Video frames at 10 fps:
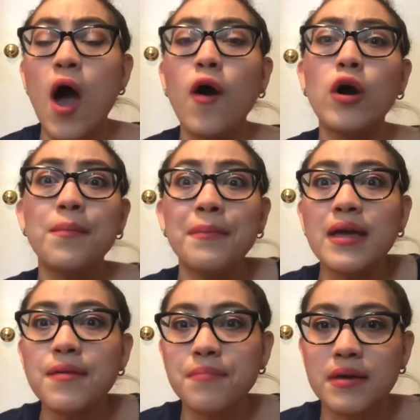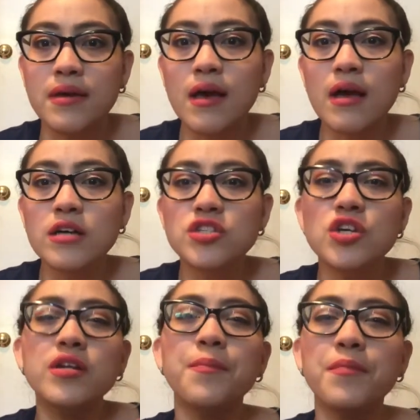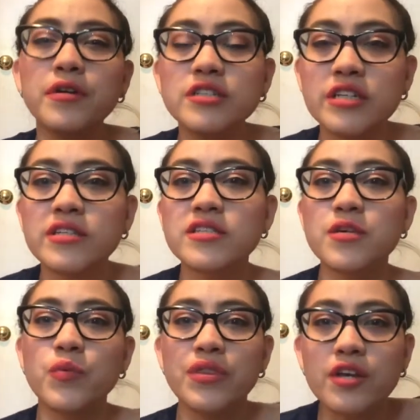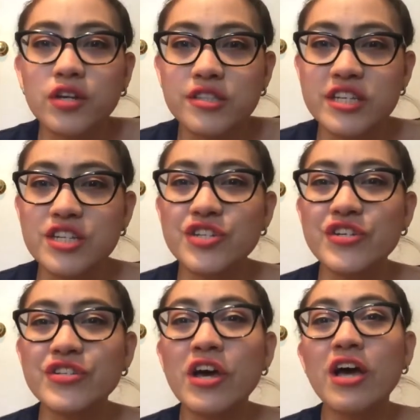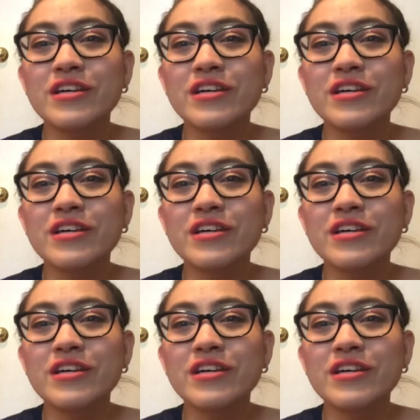or maybe some emergency with the condition.